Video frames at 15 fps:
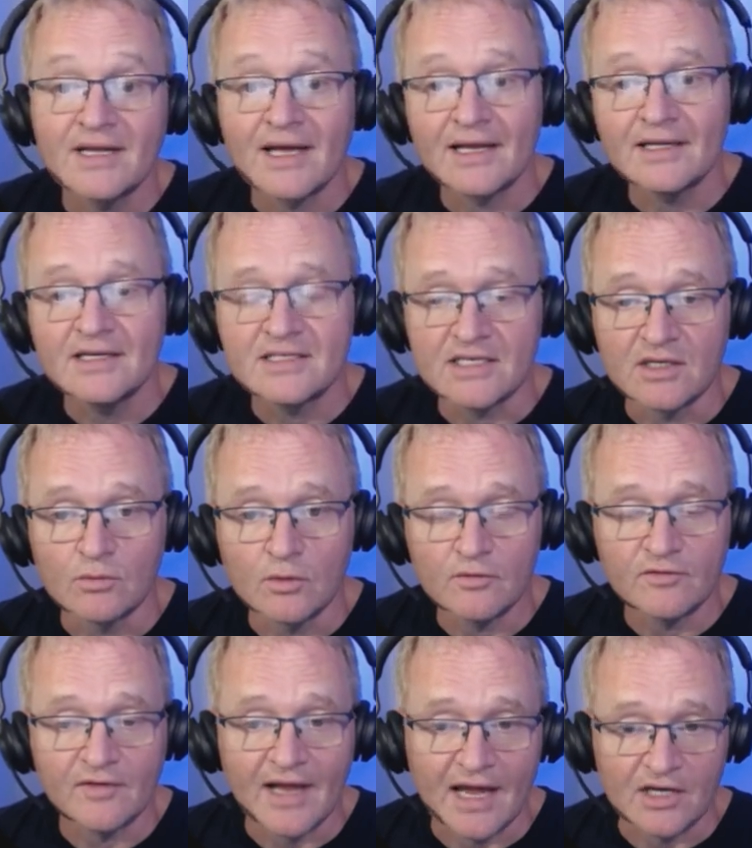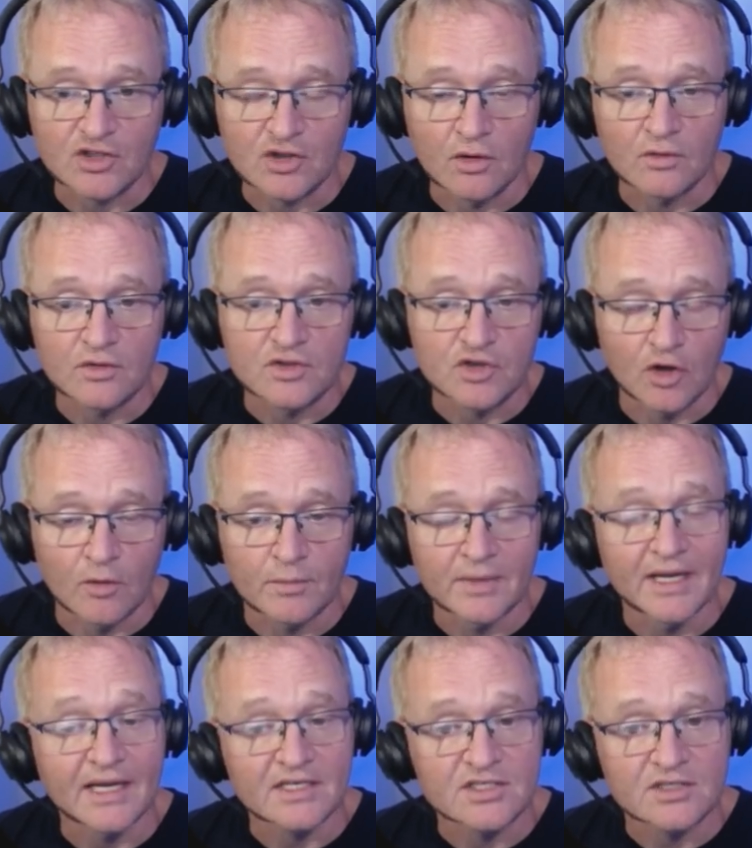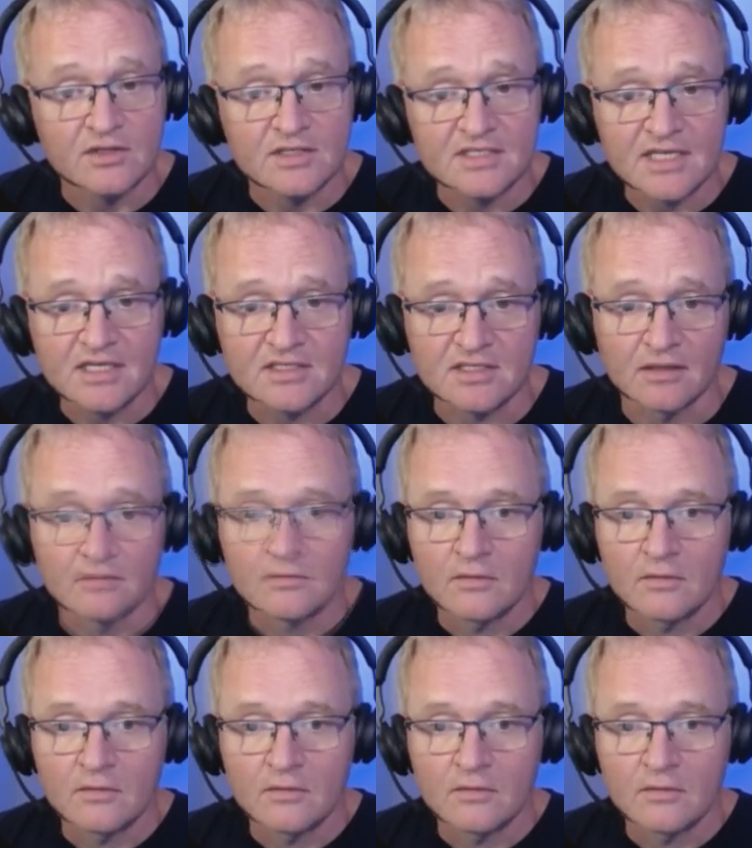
L E D will flash on the top next to the sensor.